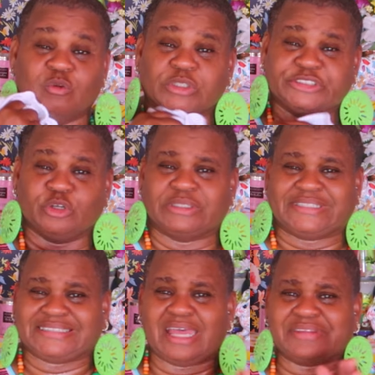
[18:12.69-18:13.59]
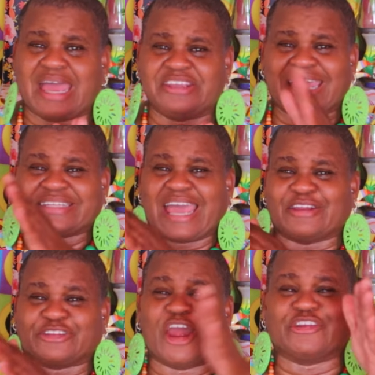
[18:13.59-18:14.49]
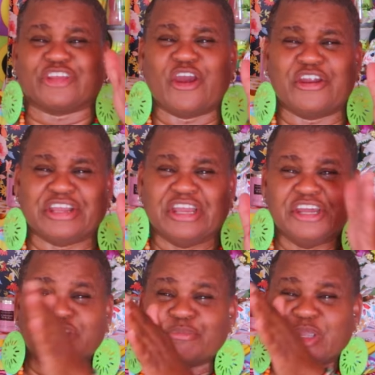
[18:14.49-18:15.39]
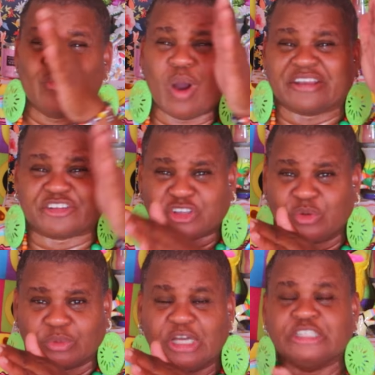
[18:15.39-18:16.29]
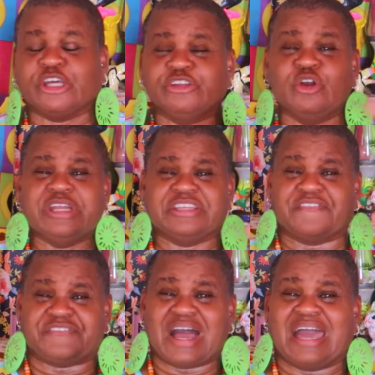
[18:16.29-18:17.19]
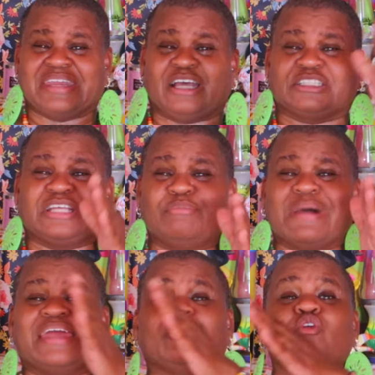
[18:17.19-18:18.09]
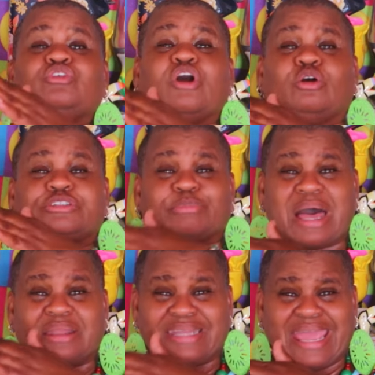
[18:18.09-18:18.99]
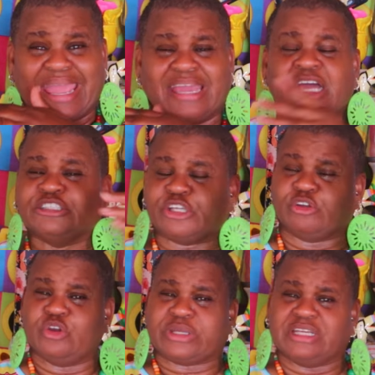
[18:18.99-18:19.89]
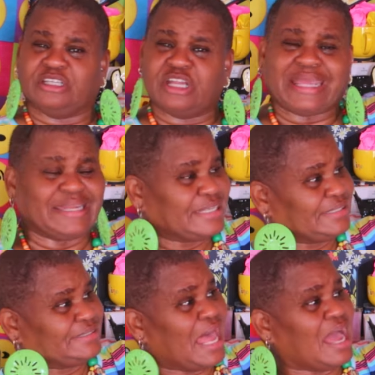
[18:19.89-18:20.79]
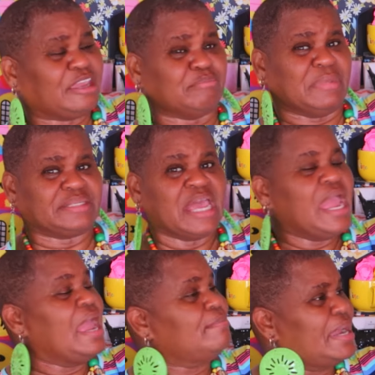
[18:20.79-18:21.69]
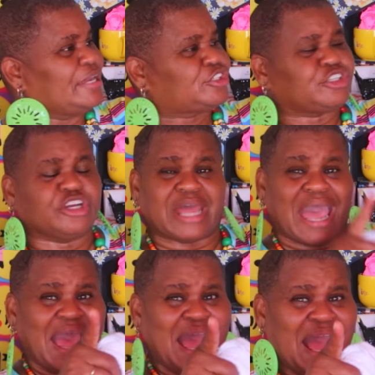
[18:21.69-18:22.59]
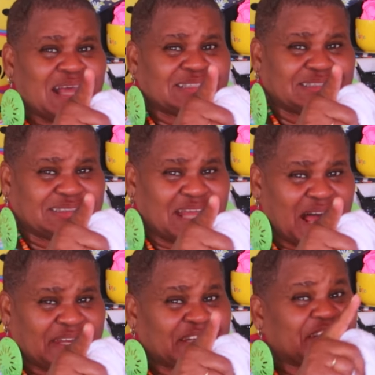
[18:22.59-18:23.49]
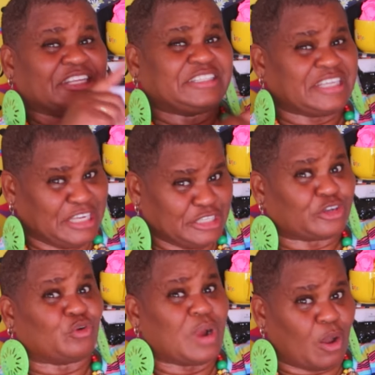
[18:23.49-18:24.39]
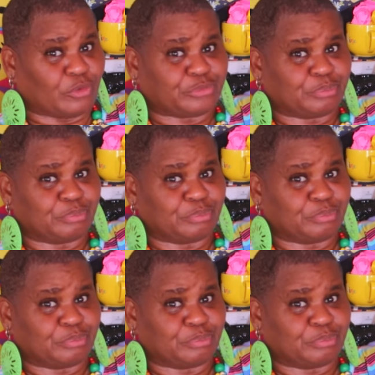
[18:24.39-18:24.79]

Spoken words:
was doing. See, sometimes you got to have an attorney to be watched too. So you need to find out somebody who knows about land so you can look at the documents and make sure the I's are dotted and the T's are crossed.